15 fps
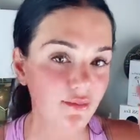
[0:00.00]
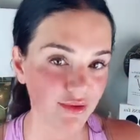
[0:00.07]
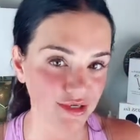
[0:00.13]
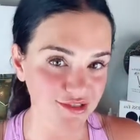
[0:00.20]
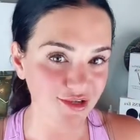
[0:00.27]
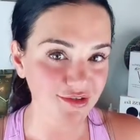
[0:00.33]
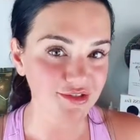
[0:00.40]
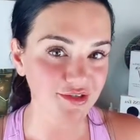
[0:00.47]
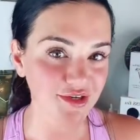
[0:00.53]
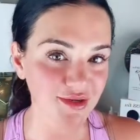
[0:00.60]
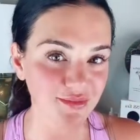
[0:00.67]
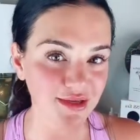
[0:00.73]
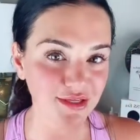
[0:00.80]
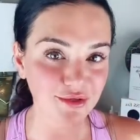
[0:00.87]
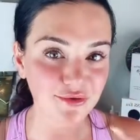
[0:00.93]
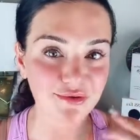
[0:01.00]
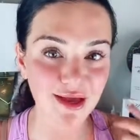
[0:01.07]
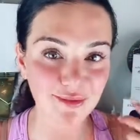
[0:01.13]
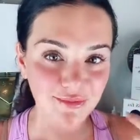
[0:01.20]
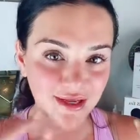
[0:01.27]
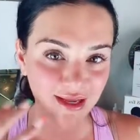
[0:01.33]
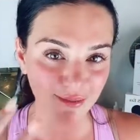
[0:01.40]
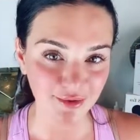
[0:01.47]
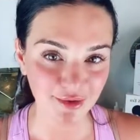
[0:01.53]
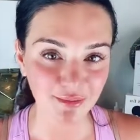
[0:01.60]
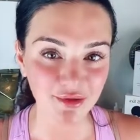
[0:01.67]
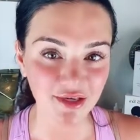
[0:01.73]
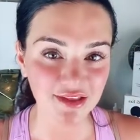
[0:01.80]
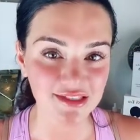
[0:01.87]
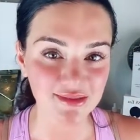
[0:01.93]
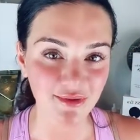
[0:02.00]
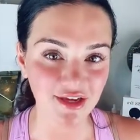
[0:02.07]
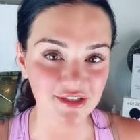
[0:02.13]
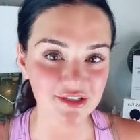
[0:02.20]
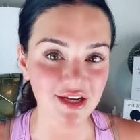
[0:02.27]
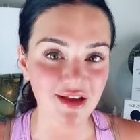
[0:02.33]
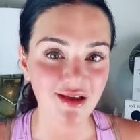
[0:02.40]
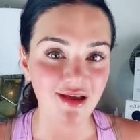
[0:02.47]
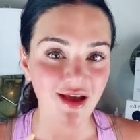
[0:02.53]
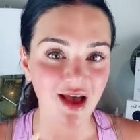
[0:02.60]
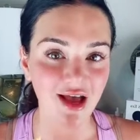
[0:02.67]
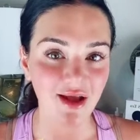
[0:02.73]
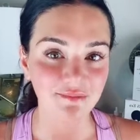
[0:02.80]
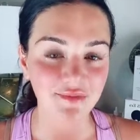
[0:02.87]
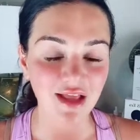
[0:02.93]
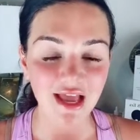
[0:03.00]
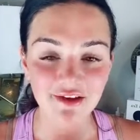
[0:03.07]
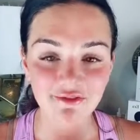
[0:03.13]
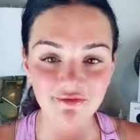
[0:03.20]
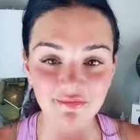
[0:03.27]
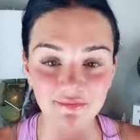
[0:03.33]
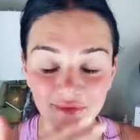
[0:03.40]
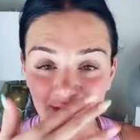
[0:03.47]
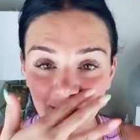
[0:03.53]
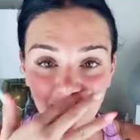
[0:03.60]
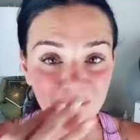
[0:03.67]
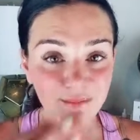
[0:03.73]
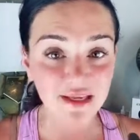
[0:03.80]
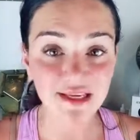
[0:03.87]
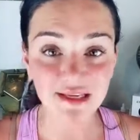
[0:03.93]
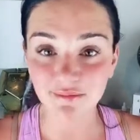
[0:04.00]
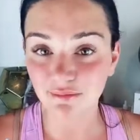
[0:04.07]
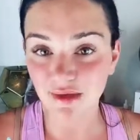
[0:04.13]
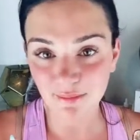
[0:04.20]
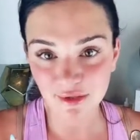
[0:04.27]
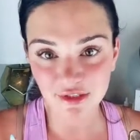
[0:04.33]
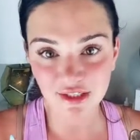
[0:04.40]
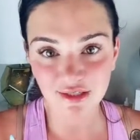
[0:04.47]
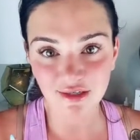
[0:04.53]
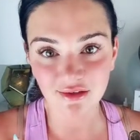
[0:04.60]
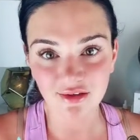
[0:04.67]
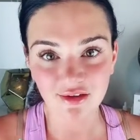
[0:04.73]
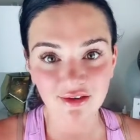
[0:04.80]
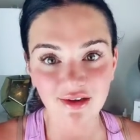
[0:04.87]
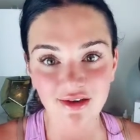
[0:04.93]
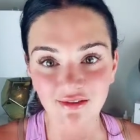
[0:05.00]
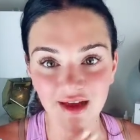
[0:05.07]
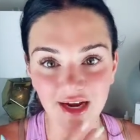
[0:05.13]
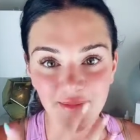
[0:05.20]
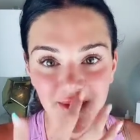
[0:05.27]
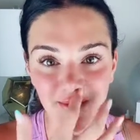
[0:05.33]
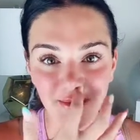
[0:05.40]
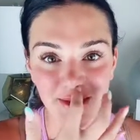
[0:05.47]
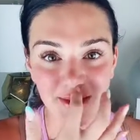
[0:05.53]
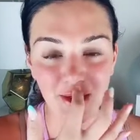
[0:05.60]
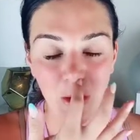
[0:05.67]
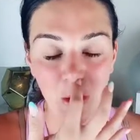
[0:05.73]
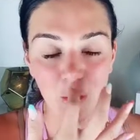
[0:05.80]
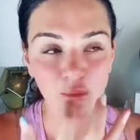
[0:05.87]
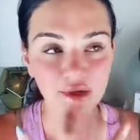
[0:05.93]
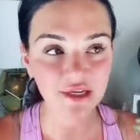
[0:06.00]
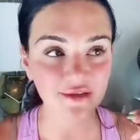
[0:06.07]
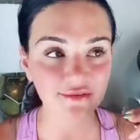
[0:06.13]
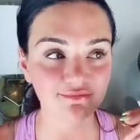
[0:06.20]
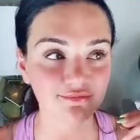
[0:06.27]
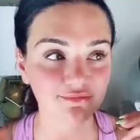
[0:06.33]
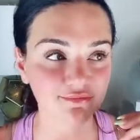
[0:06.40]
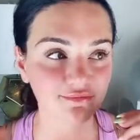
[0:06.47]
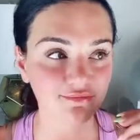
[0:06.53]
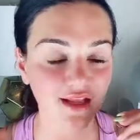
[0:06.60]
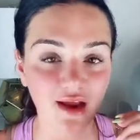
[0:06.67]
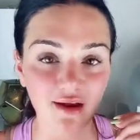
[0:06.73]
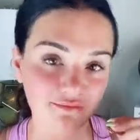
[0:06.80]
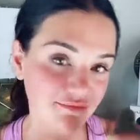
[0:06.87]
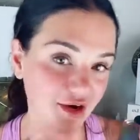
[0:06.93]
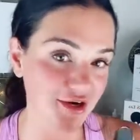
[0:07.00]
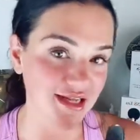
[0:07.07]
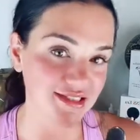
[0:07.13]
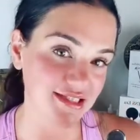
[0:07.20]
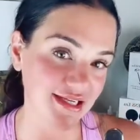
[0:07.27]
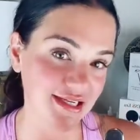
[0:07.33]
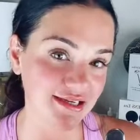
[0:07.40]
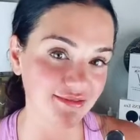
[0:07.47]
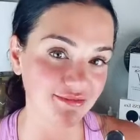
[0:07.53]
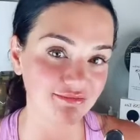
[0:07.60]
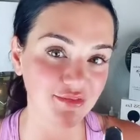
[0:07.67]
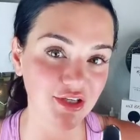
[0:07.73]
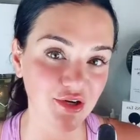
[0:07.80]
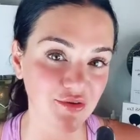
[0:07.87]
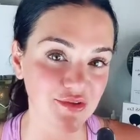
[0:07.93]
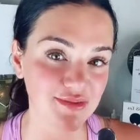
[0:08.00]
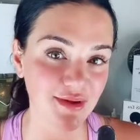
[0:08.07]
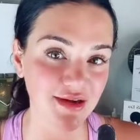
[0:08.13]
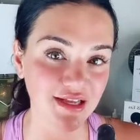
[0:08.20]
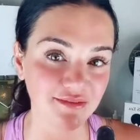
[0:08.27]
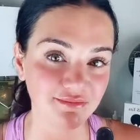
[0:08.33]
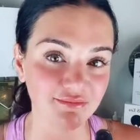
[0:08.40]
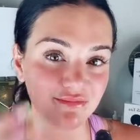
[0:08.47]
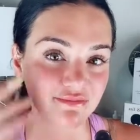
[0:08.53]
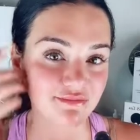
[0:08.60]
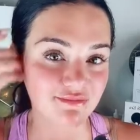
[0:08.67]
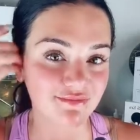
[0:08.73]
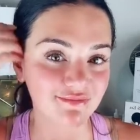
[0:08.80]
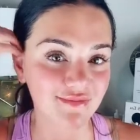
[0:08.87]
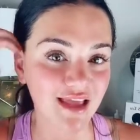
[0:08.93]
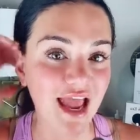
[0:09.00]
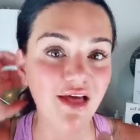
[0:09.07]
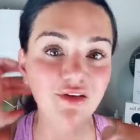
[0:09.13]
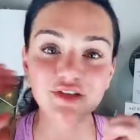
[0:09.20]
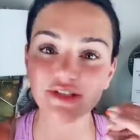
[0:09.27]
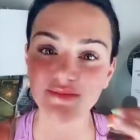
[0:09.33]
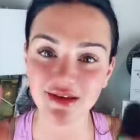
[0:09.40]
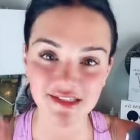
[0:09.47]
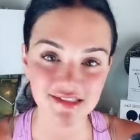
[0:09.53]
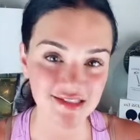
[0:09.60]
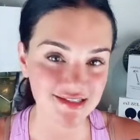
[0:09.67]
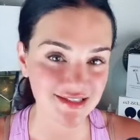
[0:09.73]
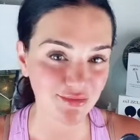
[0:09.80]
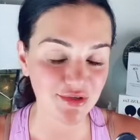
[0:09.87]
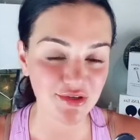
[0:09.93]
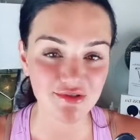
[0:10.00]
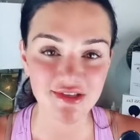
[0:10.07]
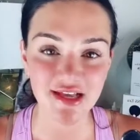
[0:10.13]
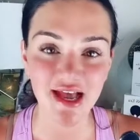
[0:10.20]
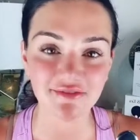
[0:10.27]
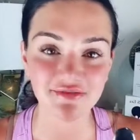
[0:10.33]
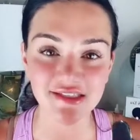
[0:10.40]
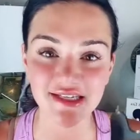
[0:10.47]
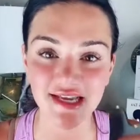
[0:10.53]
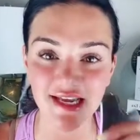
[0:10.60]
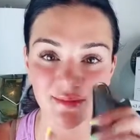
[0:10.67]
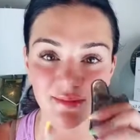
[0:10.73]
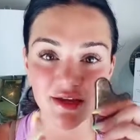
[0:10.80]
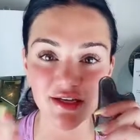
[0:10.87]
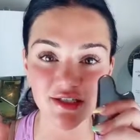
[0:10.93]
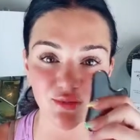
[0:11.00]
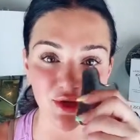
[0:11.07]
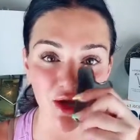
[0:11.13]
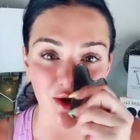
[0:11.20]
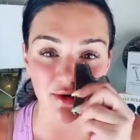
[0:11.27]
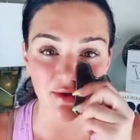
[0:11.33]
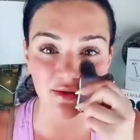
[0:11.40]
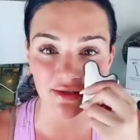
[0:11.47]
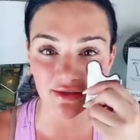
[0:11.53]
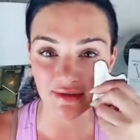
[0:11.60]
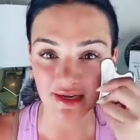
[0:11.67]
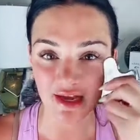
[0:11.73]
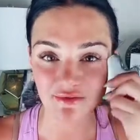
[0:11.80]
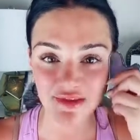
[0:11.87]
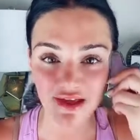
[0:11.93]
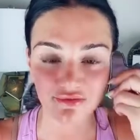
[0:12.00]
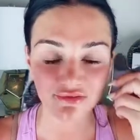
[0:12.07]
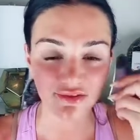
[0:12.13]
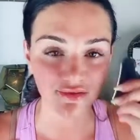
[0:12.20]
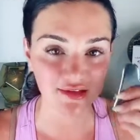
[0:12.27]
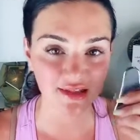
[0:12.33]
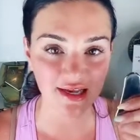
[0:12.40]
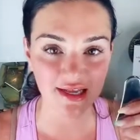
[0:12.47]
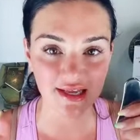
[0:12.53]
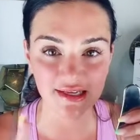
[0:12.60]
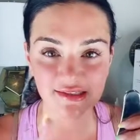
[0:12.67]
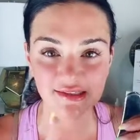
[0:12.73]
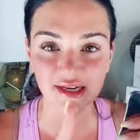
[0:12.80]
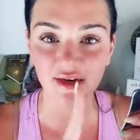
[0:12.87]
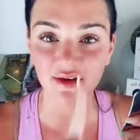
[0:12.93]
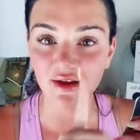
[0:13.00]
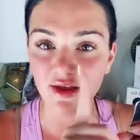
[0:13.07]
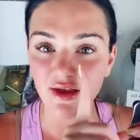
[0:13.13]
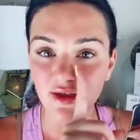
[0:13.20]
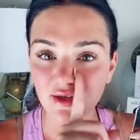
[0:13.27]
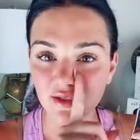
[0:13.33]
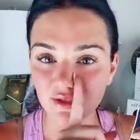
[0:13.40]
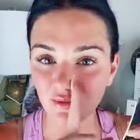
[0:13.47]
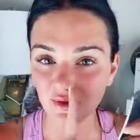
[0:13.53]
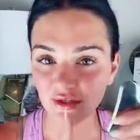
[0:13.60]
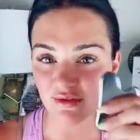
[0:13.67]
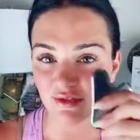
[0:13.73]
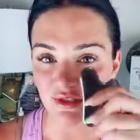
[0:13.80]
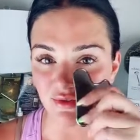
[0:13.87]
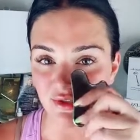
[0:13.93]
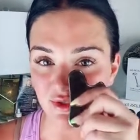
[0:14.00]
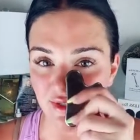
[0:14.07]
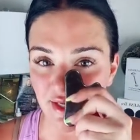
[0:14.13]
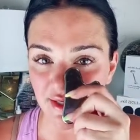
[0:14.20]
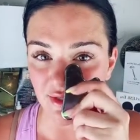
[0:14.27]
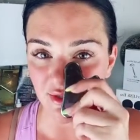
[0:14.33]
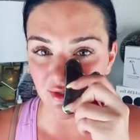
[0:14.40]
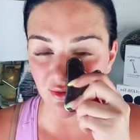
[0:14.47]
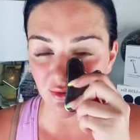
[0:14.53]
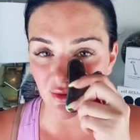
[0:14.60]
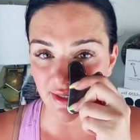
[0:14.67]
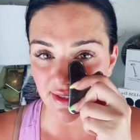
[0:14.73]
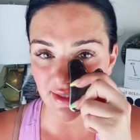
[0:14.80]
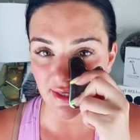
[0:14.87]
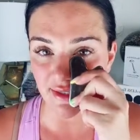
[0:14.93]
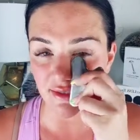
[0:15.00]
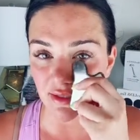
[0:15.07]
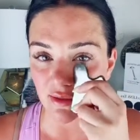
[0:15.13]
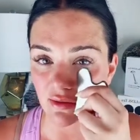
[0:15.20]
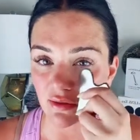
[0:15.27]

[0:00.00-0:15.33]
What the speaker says: but it's also gonna make you not being able to breathe as much. I have, me in particular, and a lot of people I know, we are not taking, as many allergy medicines that we used to have to take because we are clearing out that fluid that hangs there. So what you do is you take your tool like this,